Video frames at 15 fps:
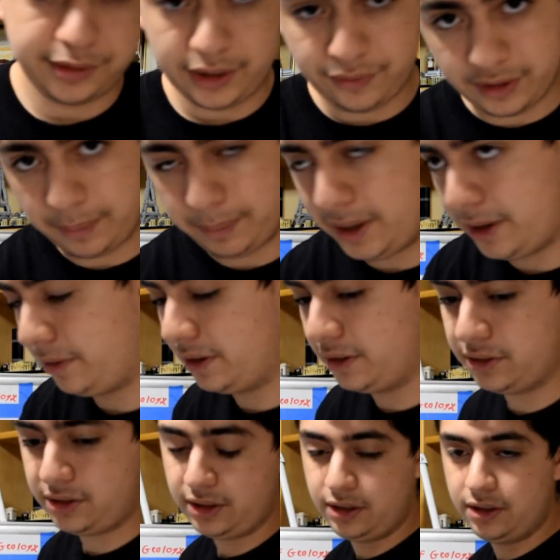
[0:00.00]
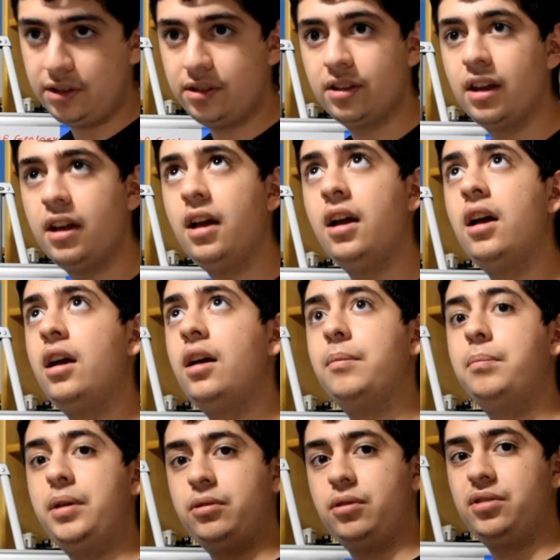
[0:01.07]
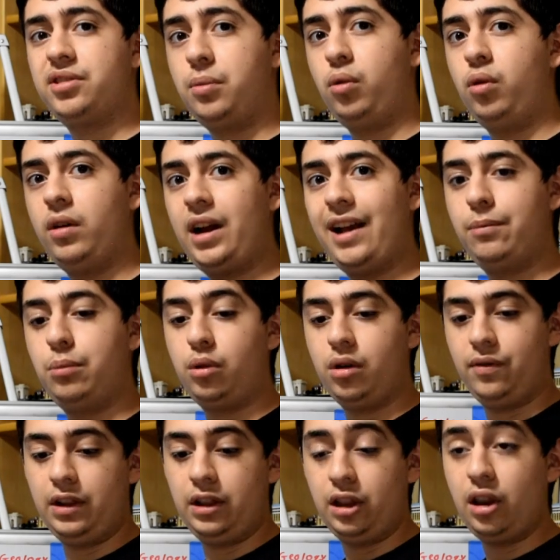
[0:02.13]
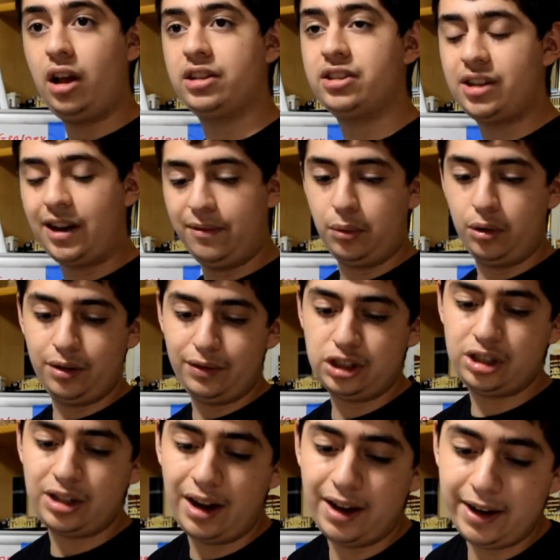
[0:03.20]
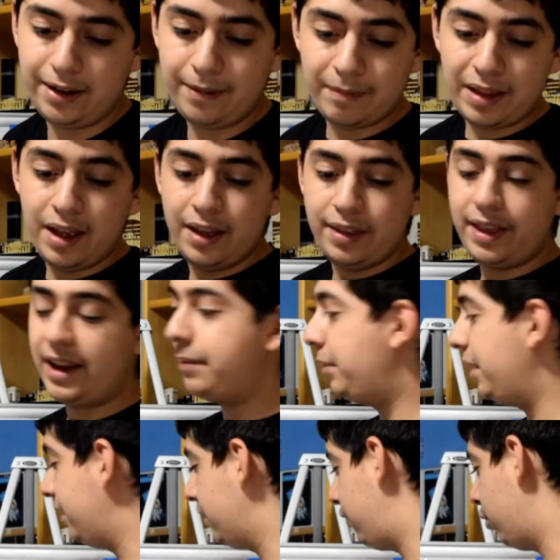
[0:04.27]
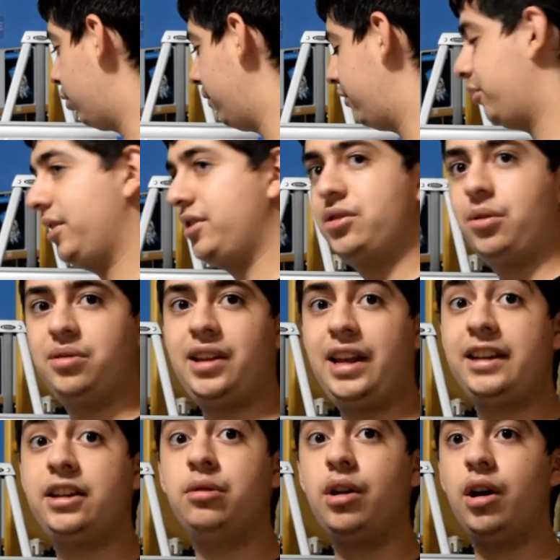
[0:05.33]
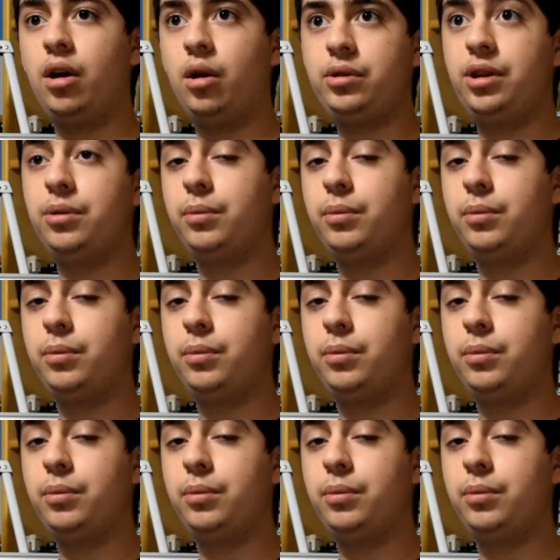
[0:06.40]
different appearances. Minerals are more have more of a lust, have more of a shine. They can be in the form of crystals, like you know, you